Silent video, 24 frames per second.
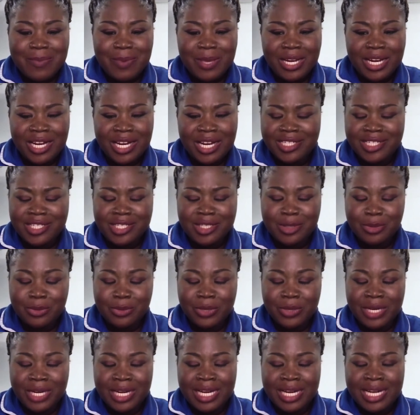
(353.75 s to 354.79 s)
And I just thought,
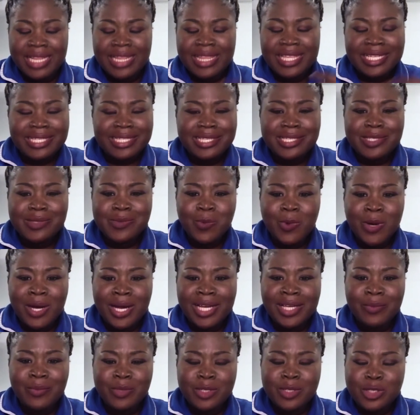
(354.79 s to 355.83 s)
this is
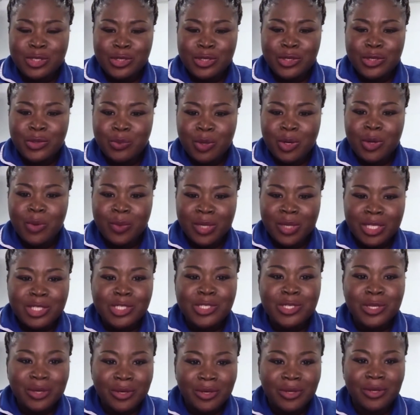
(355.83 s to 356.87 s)
why we do what we
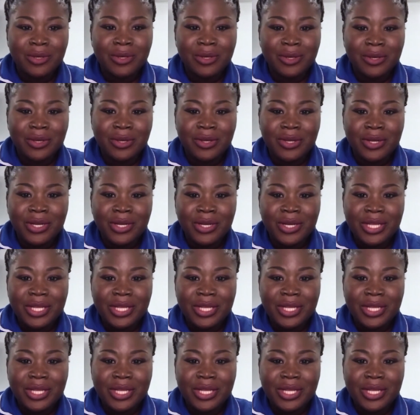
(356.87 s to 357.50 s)
do.